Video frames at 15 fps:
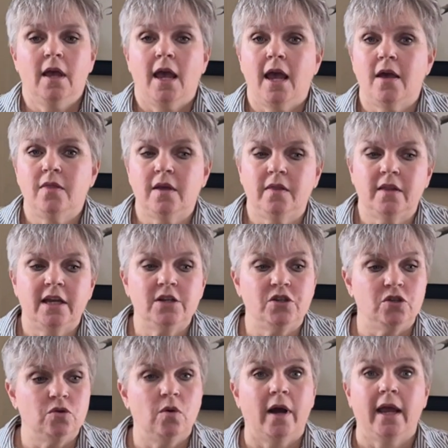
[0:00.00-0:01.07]
and then they
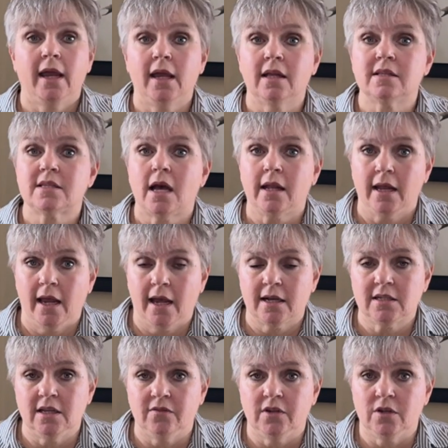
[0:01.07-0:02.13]
do a hands-on
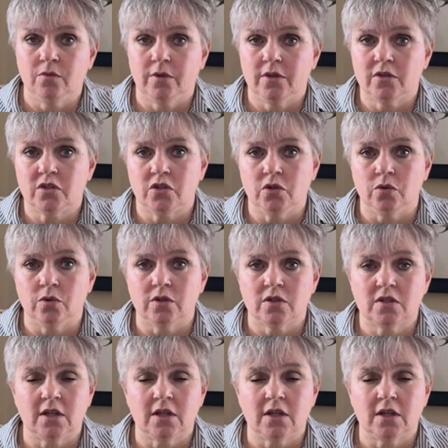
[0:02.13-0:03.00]
activity with the students.